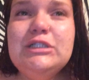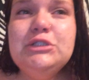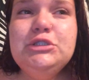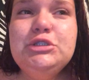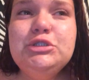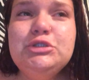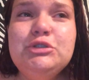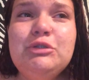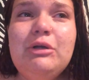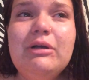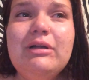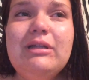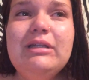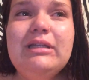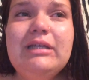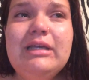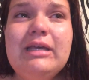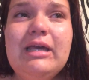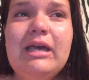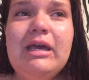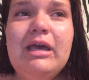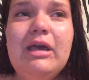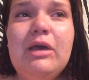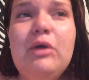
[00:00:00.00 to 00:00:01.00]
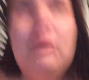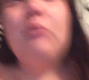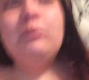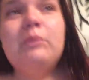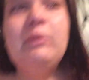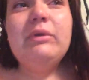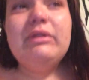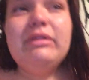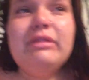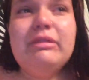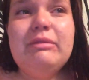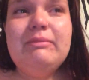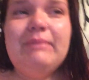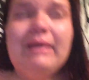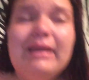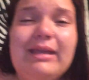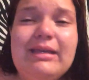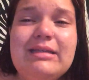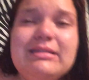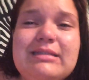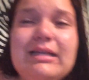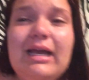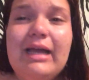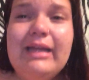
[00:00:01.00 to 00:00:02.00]
Struggling with my
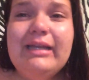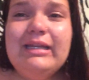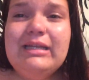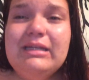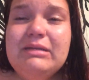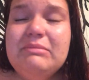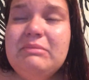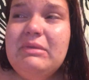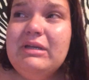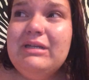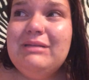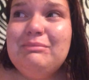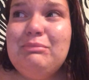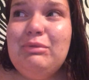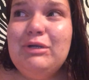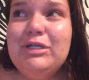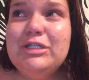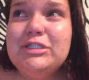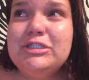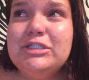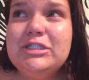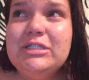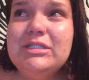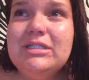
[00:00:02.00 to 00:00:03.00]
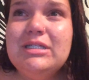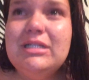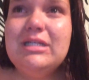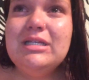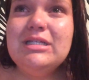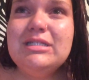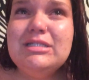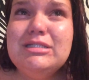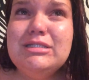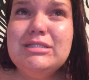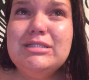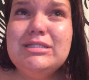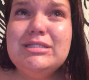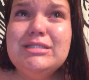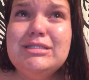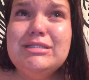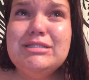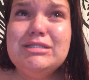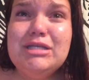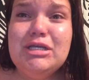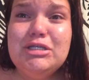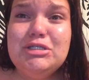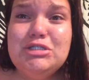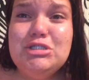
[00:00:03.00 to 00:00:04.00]
anxiety and my depression is
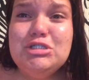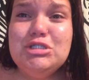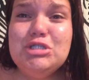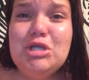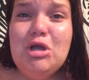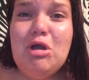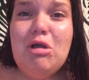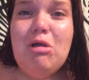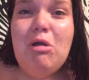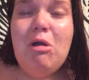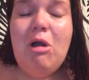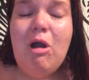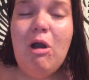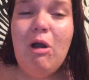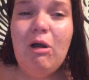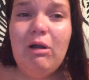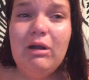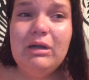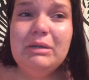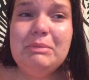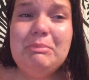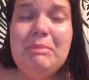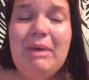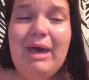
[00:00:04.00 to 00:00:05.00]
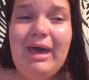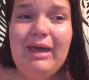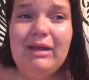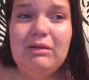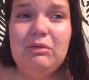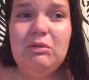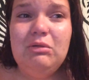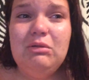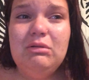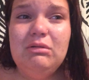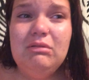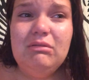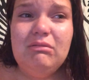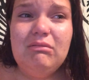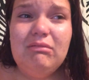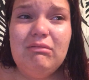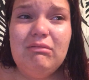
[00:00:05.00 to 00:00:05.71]
such a hard battle.